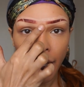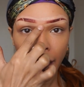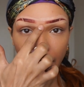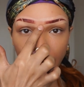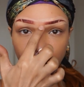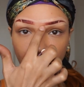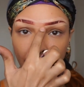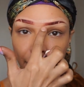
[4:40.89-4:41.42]
I
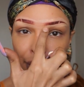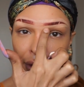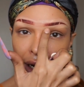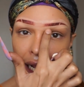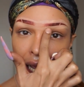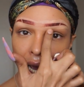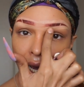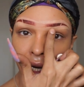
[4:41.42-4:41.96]
hate that I'm
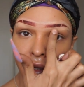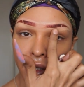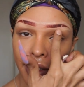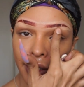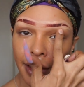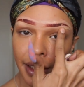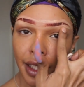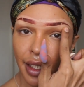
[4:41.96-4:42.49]
running out of
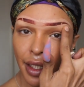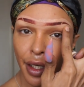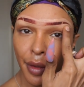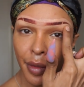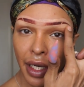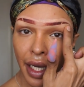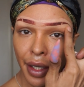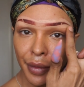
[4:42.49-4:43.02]

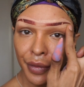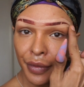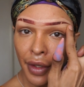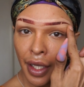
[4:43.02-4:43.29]
concealer, but